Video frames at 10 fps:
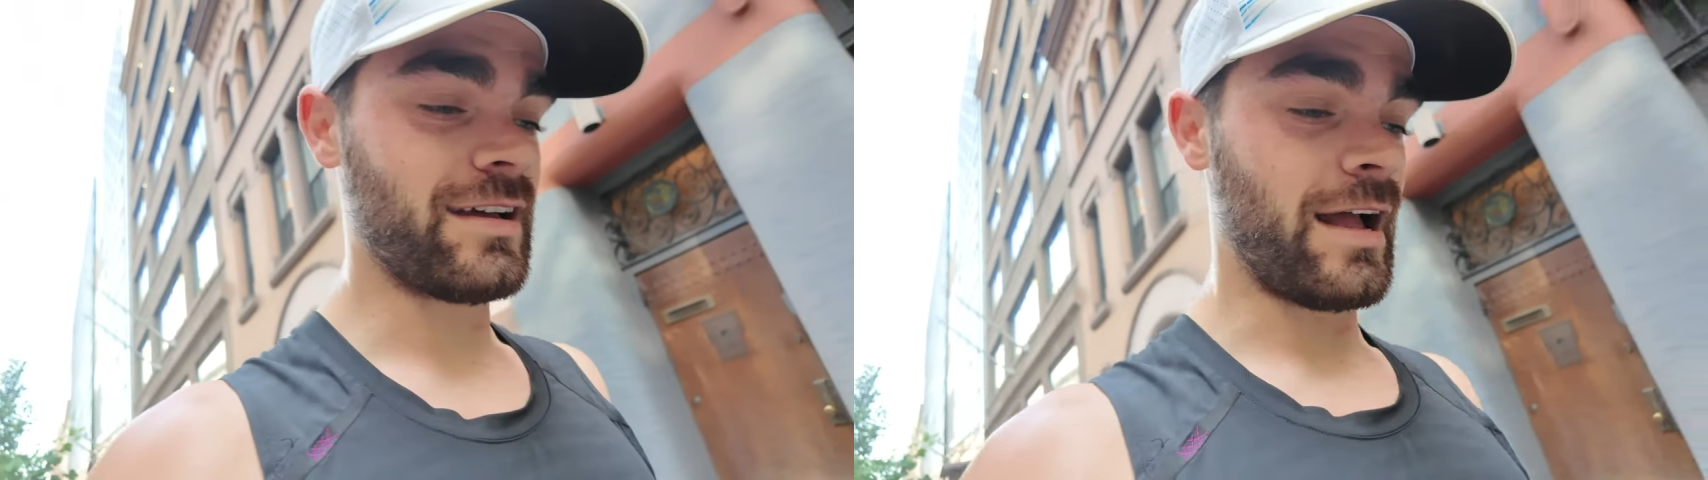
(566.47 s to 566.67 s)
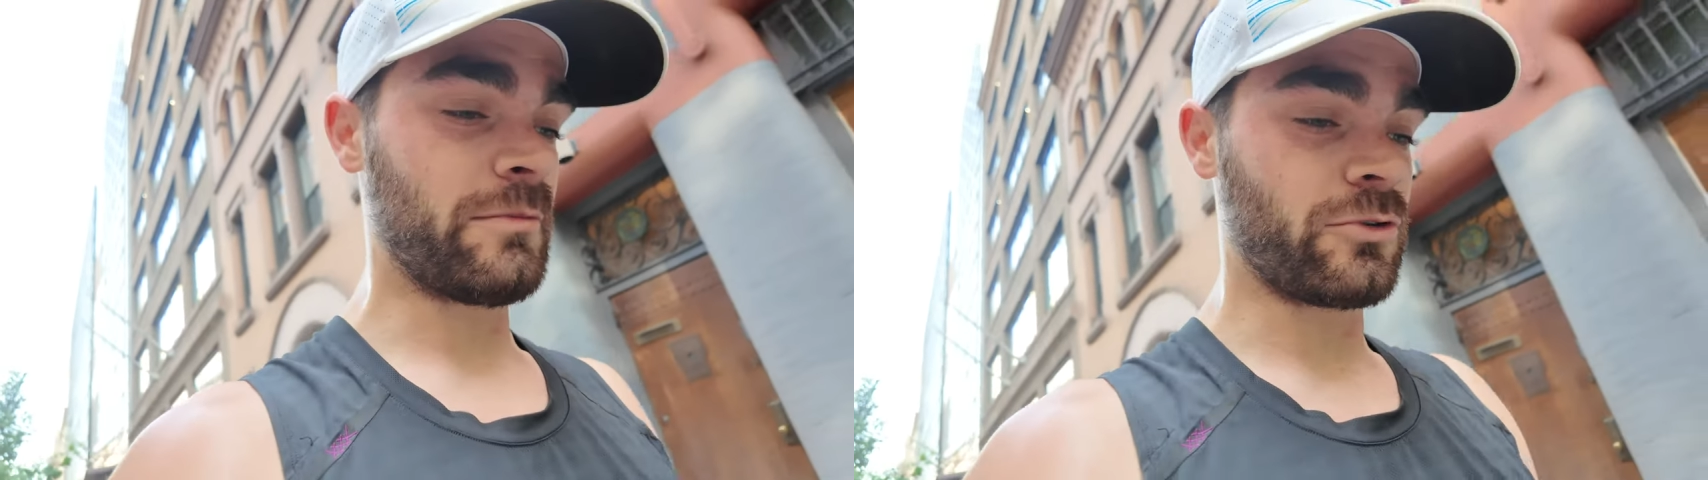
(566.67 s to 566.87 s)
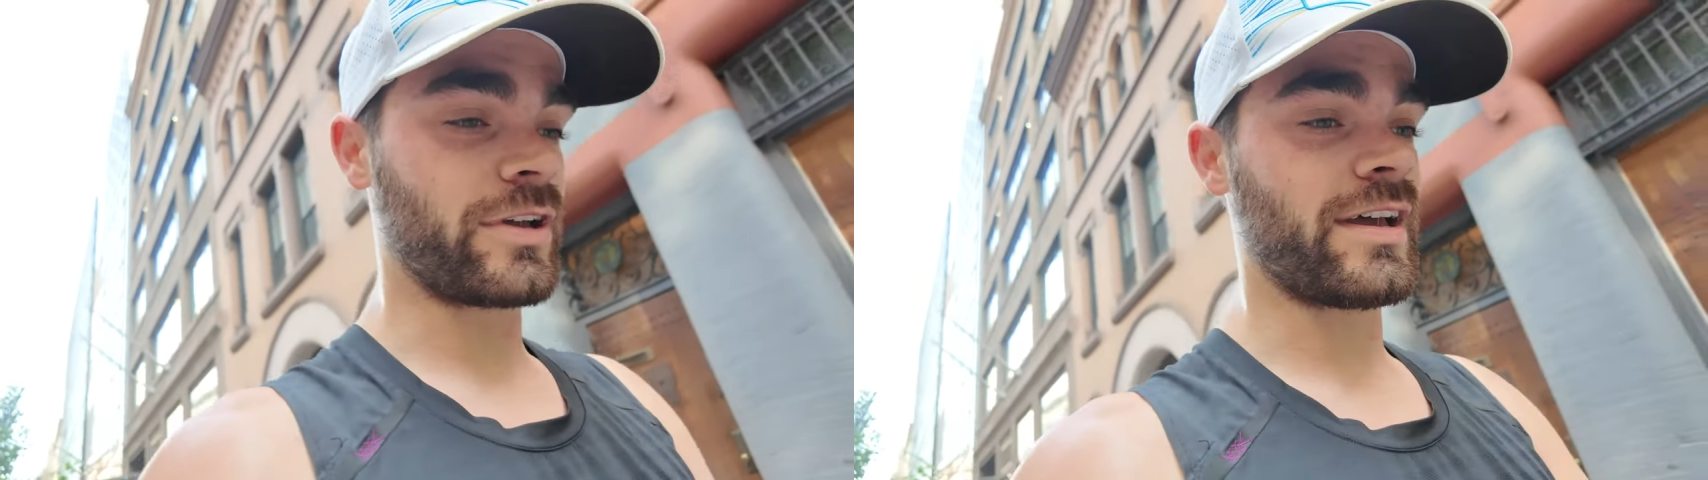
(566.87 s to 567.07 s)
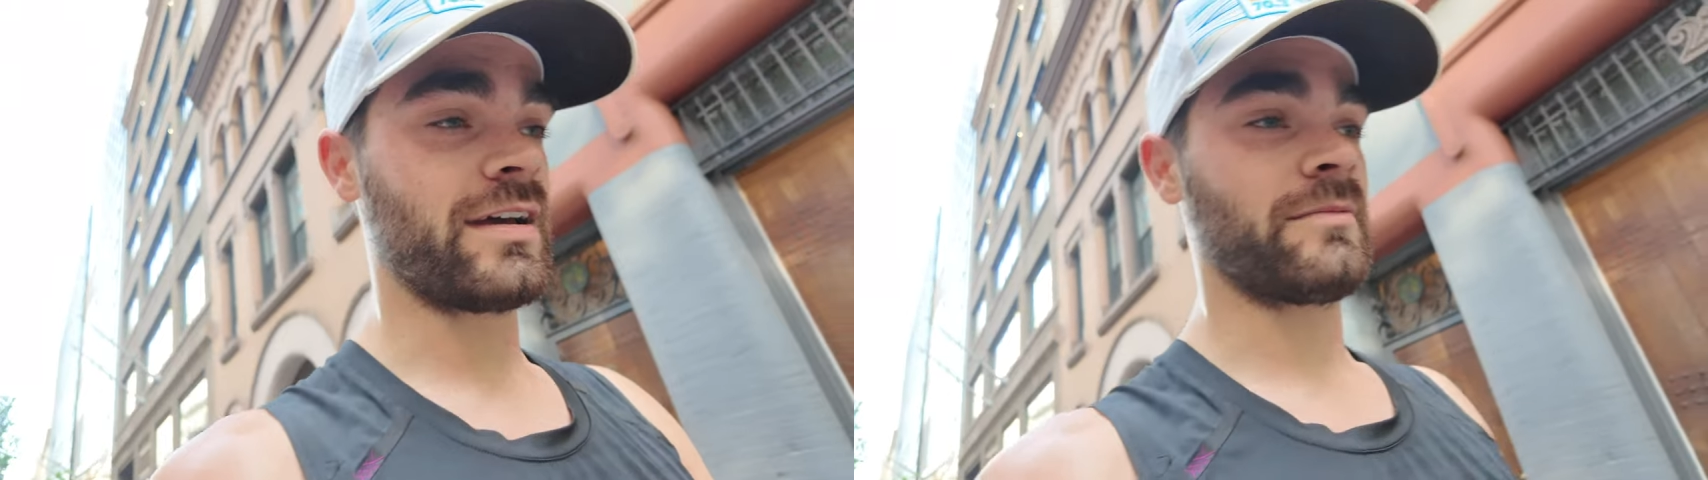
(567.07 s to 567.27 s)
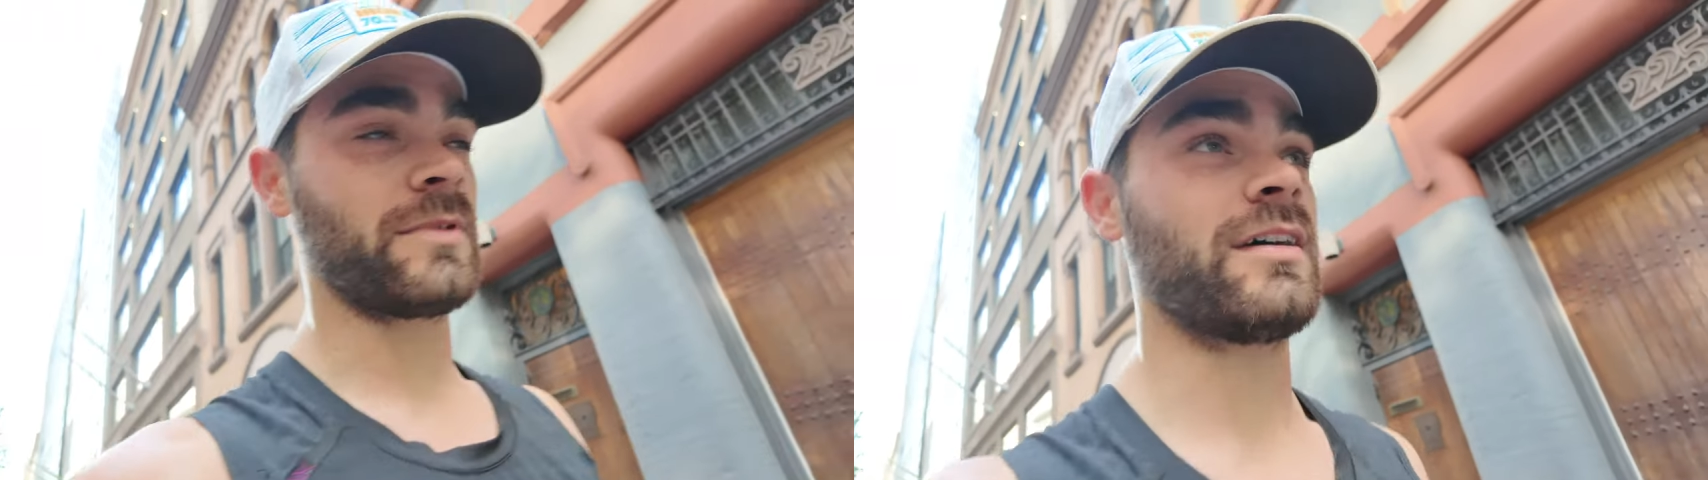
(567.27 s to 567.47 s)
I'm okay,
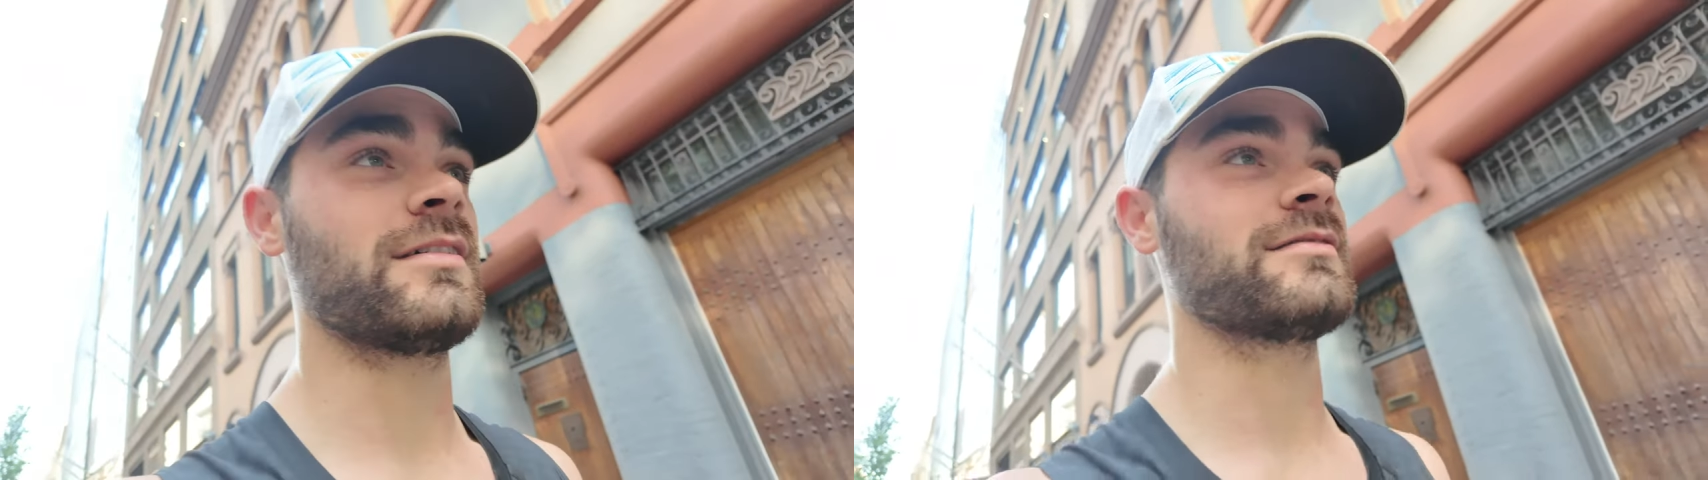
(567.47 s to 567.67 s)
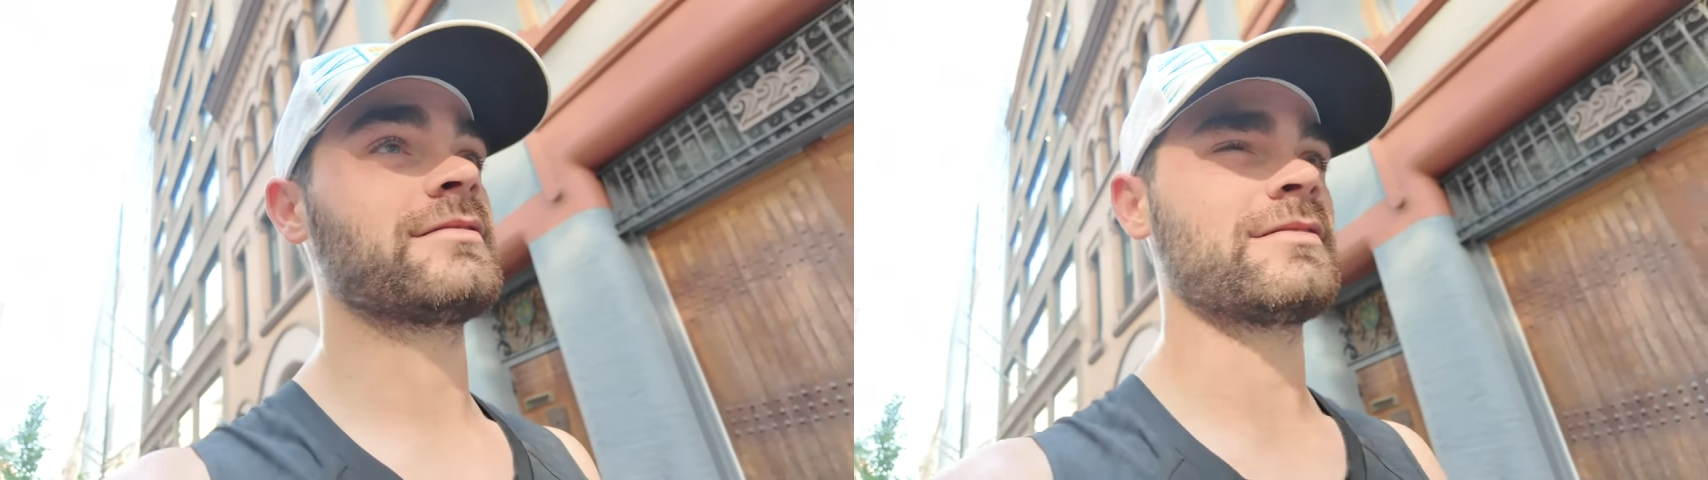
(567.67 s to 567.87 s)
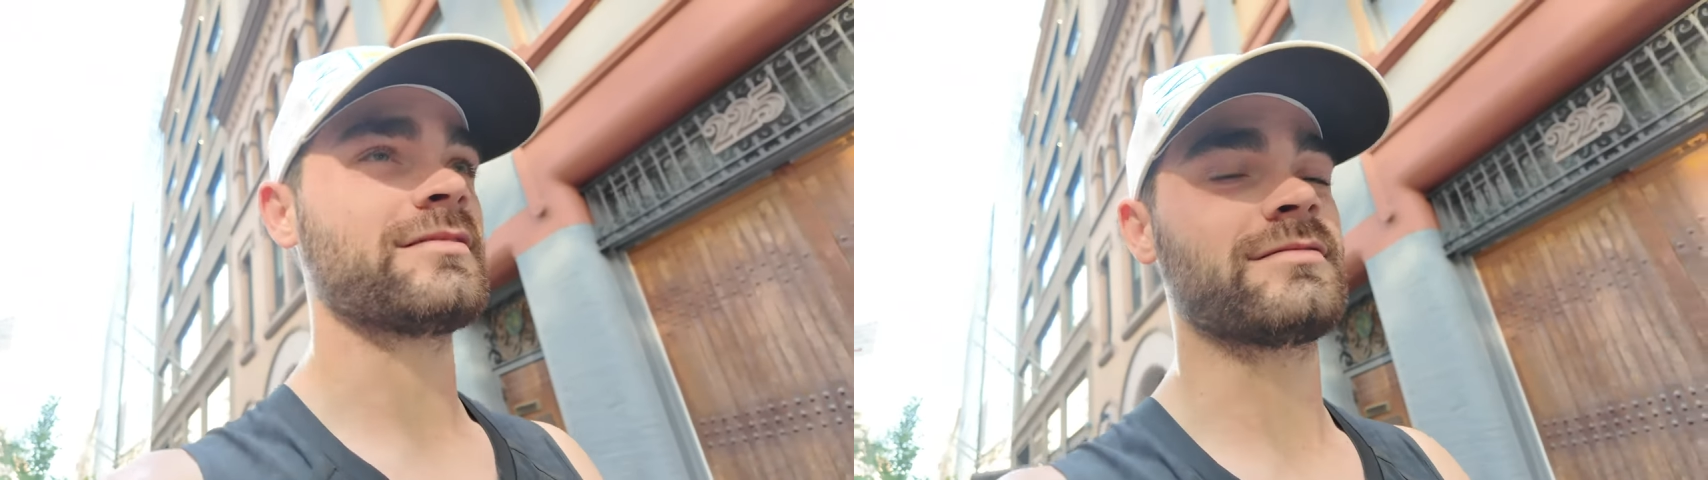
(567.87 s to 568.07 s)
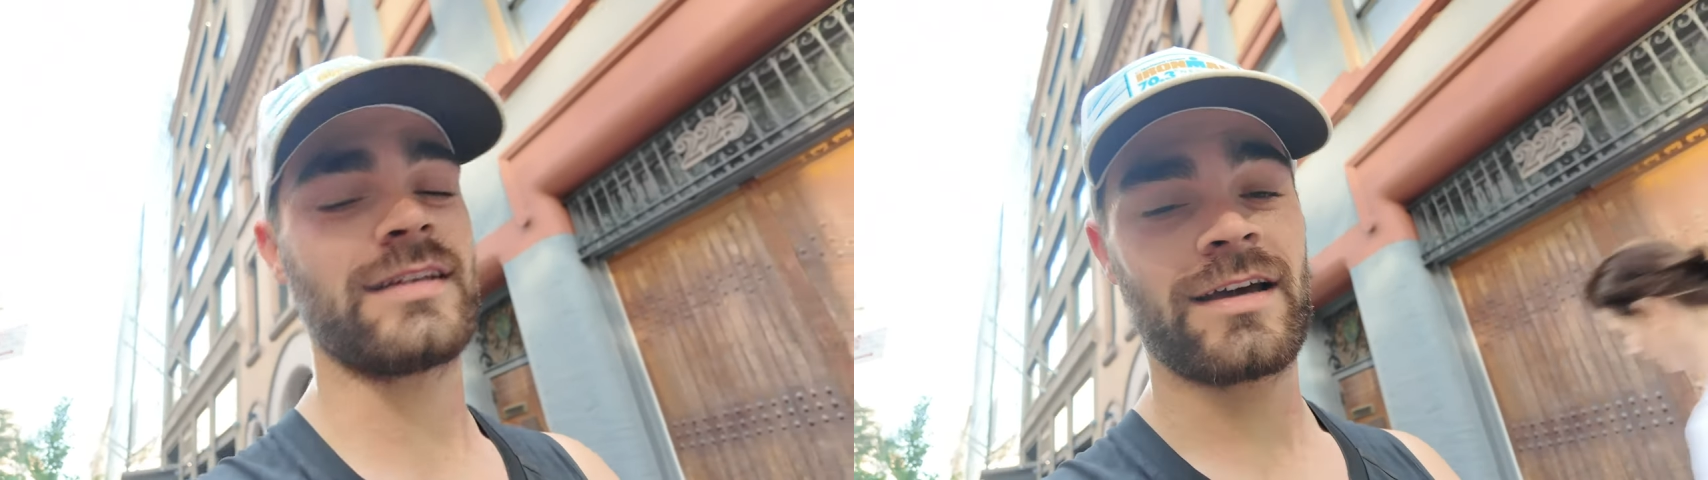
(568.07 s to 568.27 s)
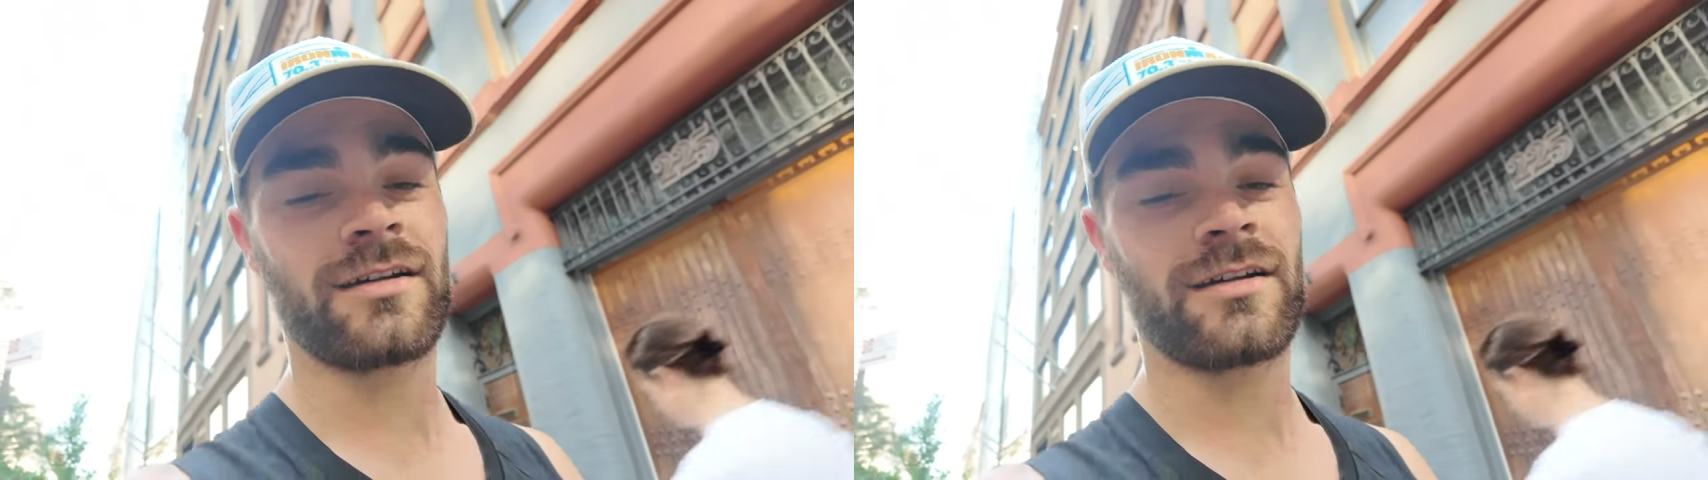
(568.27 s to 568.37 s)
I'm not dead